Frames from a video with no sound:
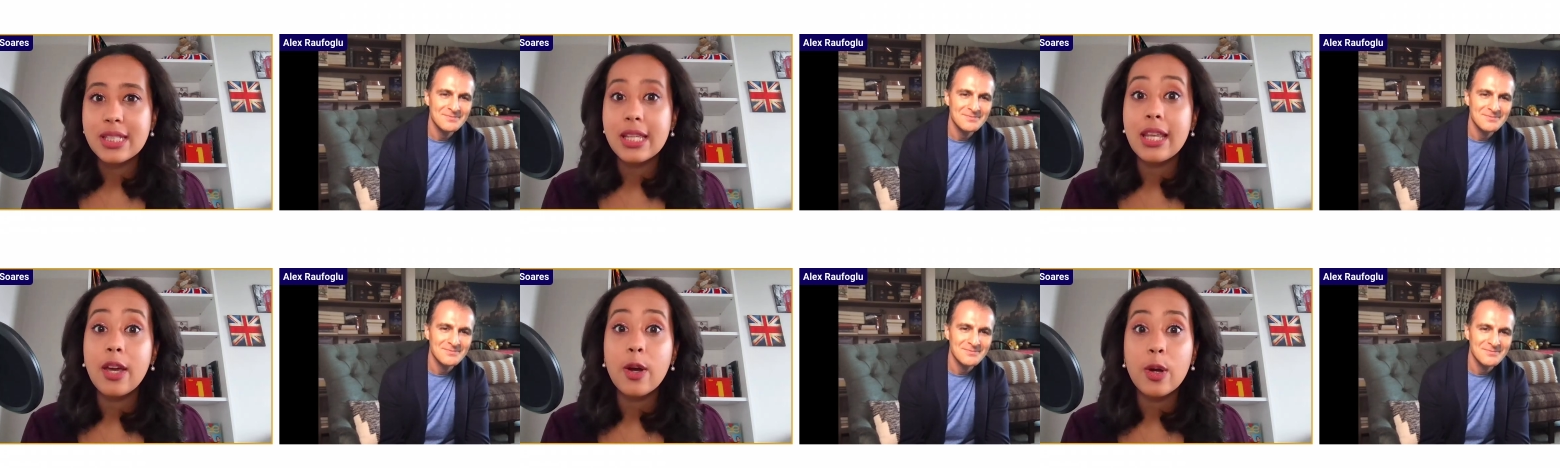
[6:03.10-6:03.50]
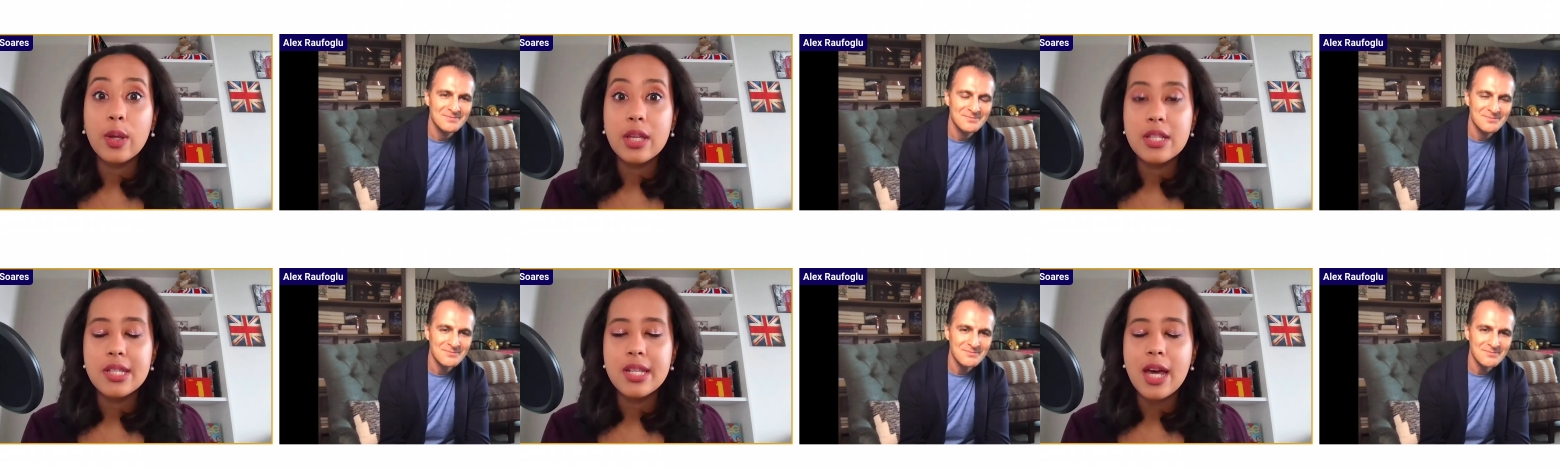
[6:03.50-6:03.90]
Speaker 1: in the
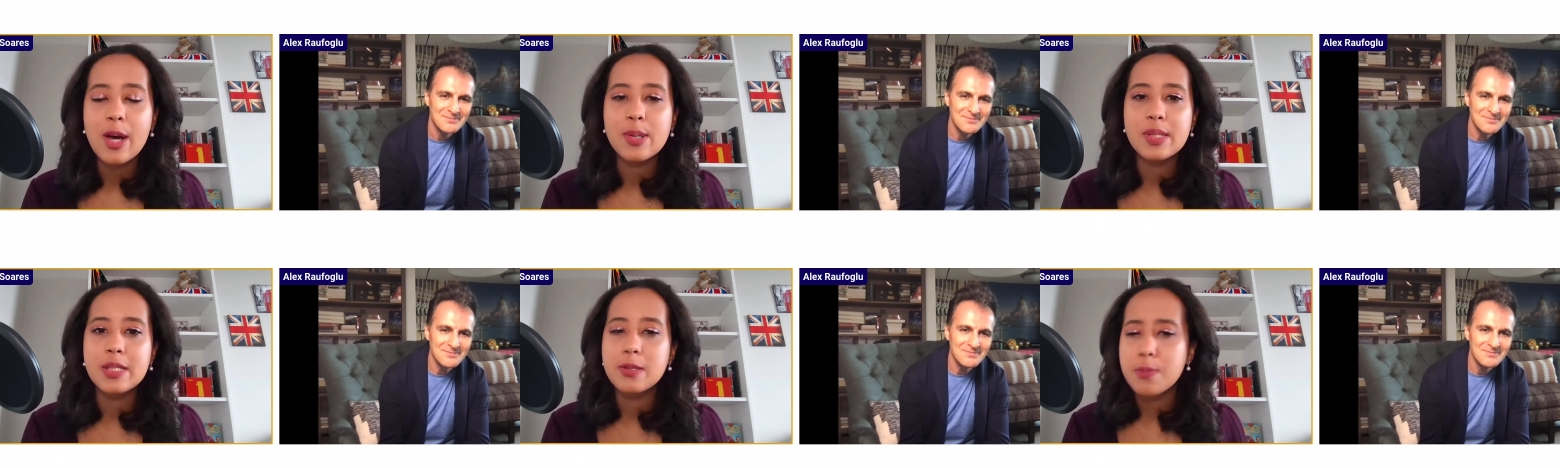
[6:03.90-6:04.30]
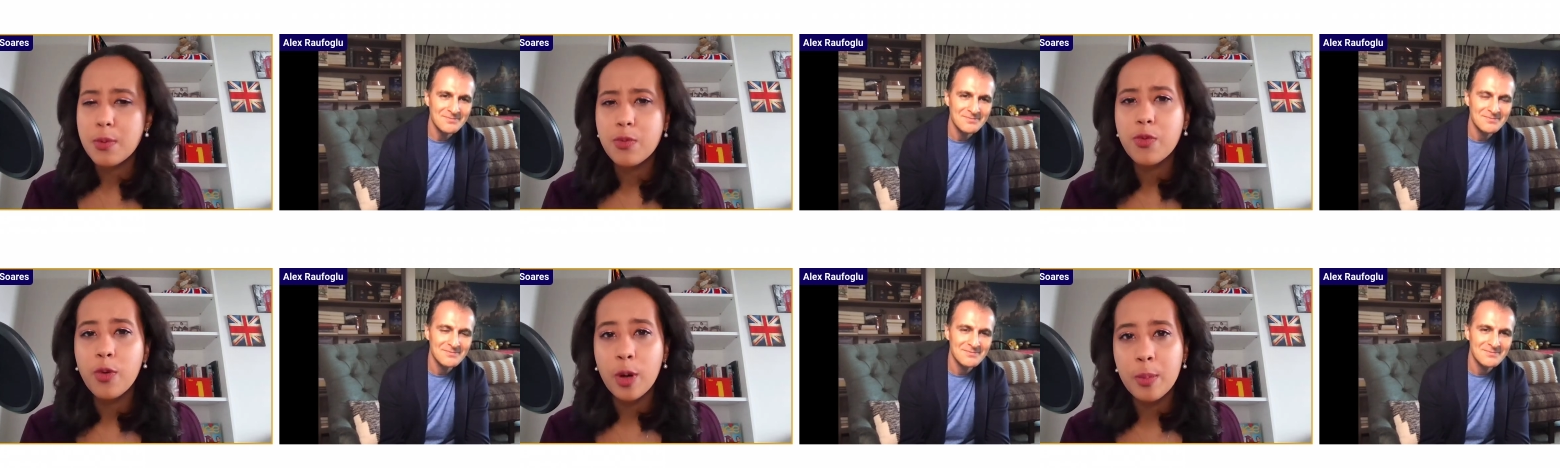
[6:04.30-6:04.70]
early 2000s
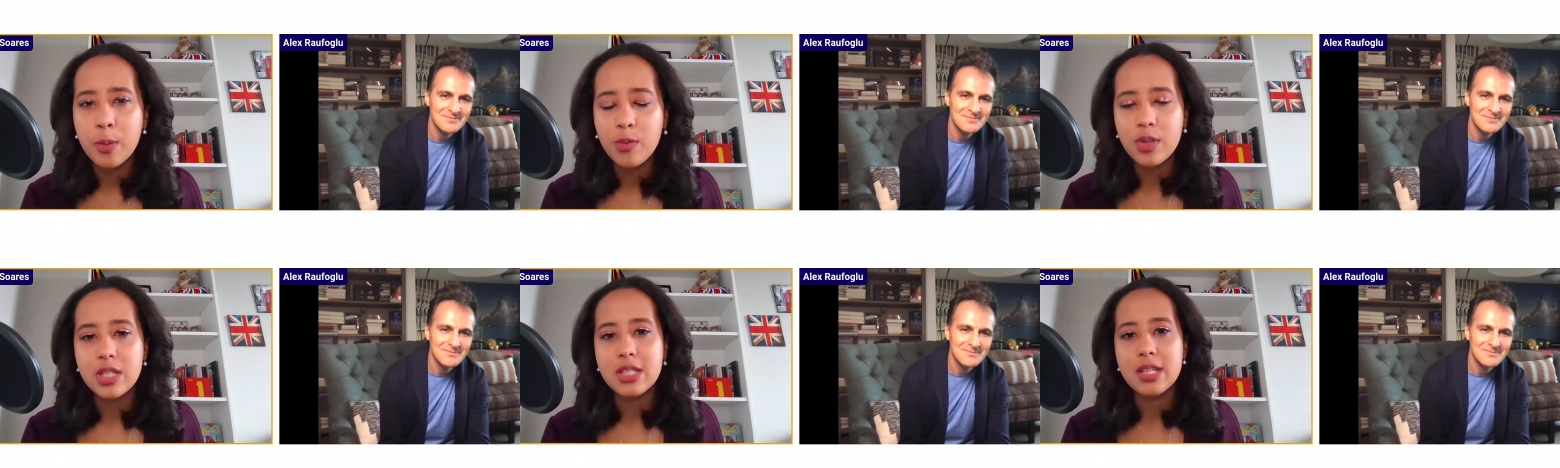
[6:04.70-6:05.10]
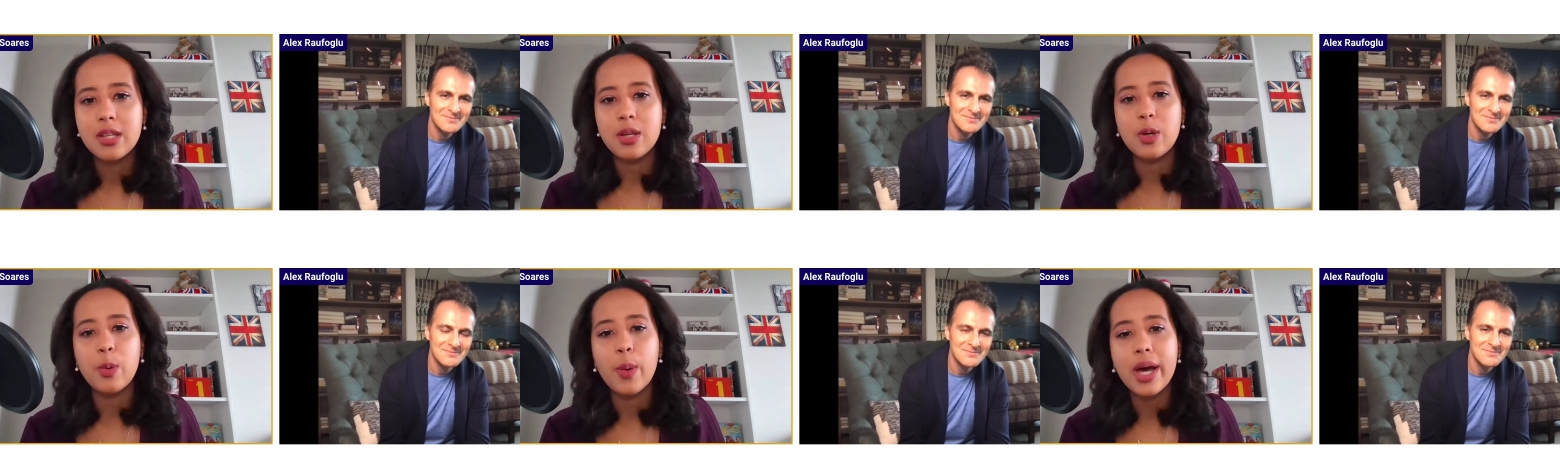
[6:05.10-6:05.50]
before moving to
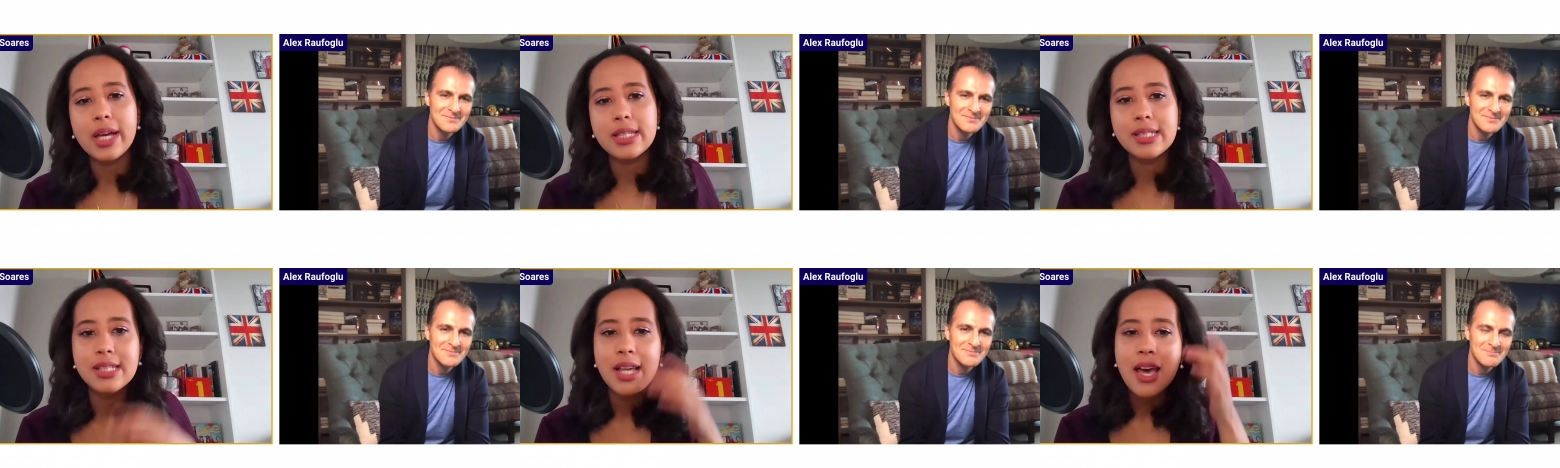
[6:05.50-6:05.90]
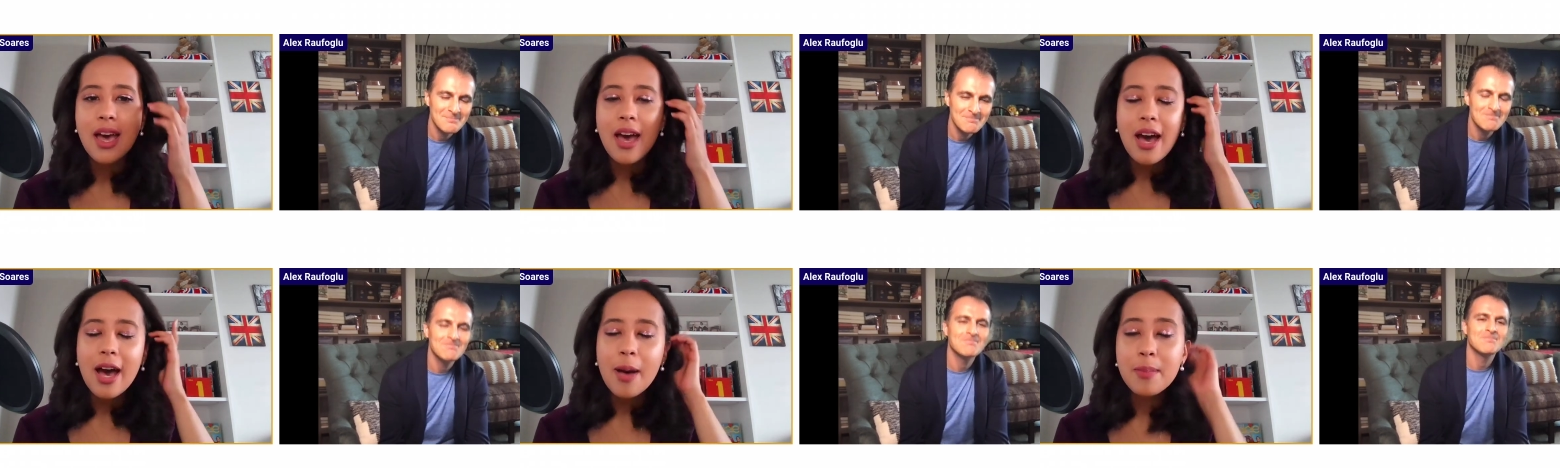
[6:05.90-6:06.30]
the US,
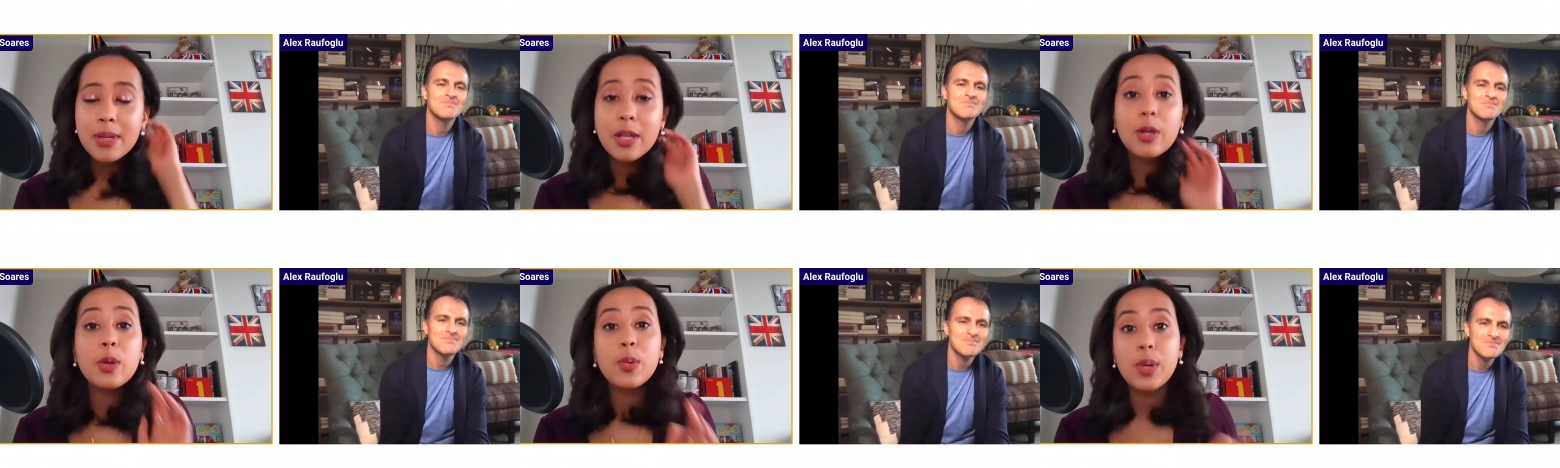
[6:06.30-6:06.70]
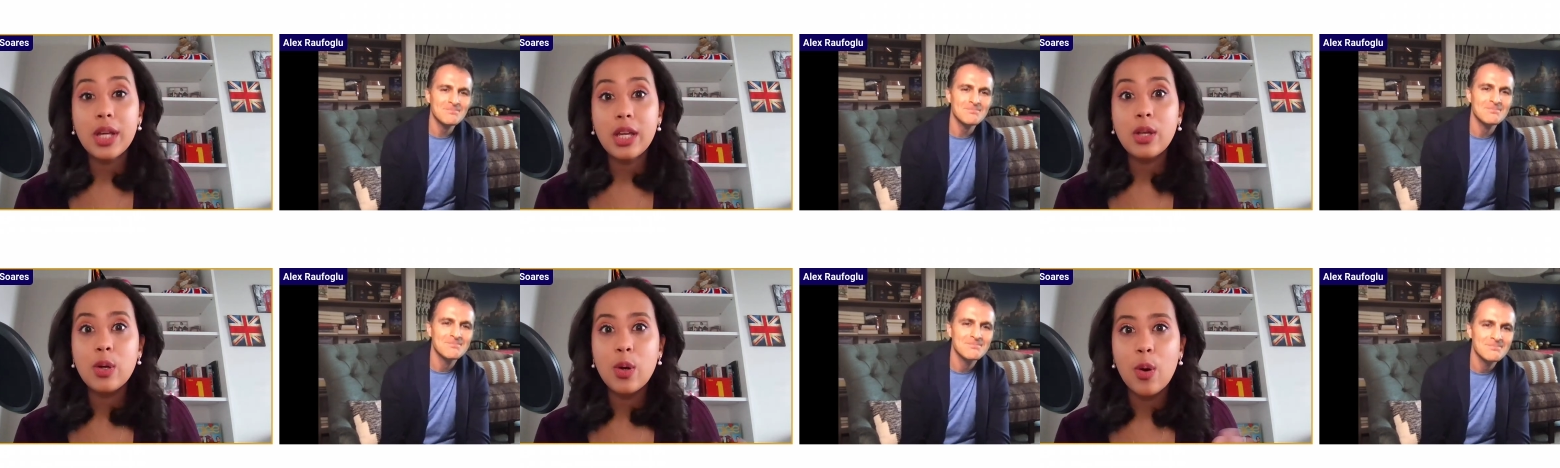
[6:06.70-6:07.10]
um,
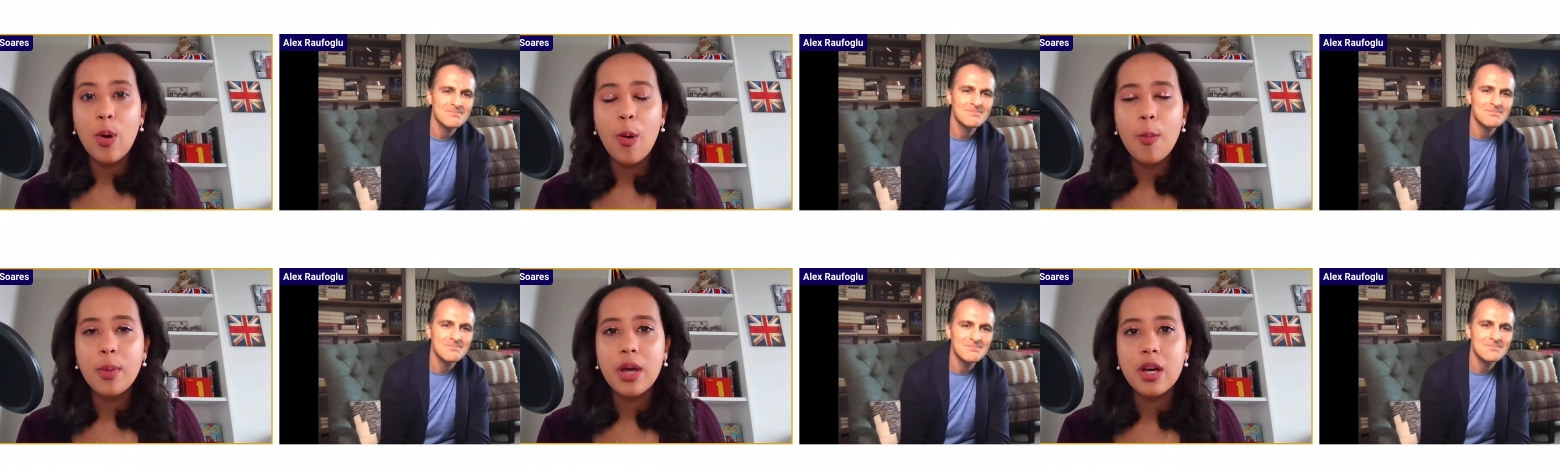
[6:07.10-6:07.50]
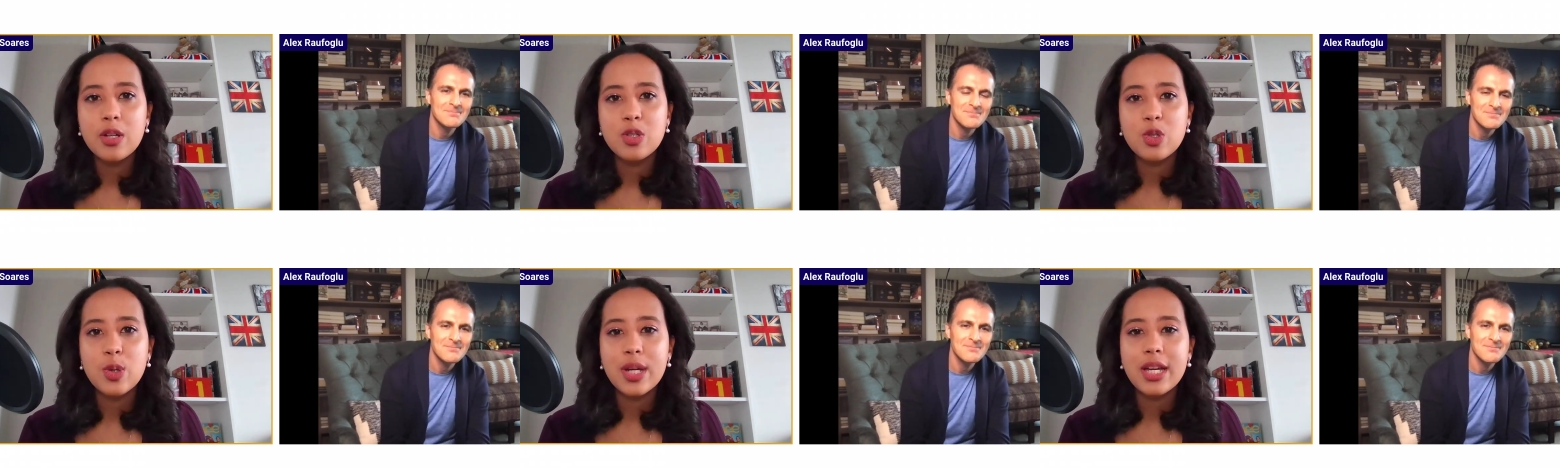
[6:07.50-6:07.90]
including your home
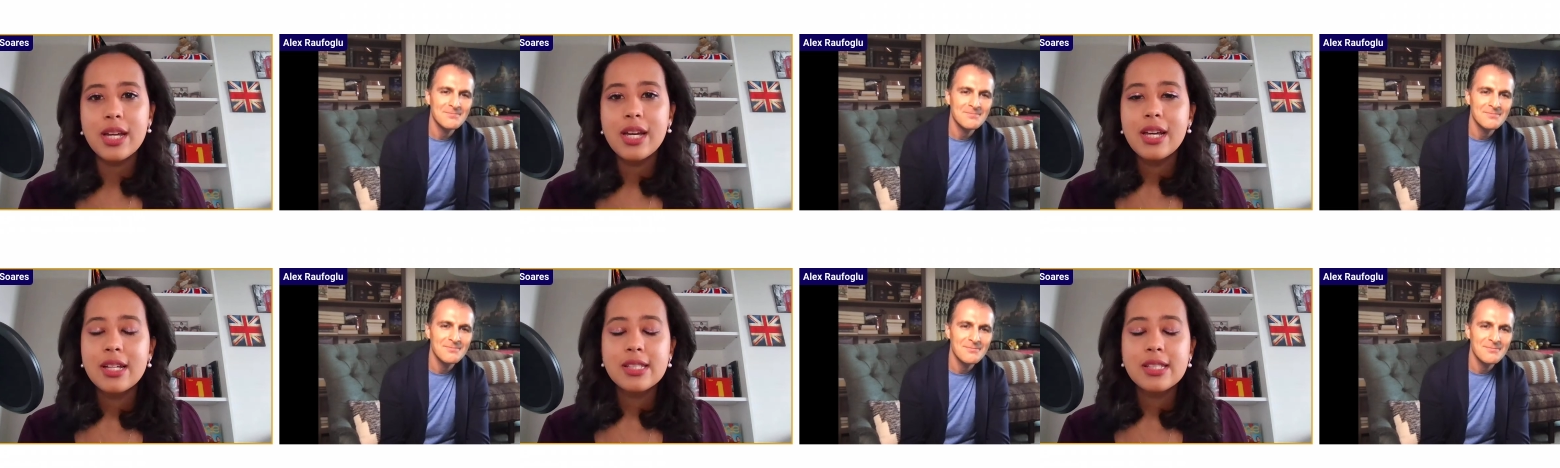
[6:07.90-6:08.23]
country.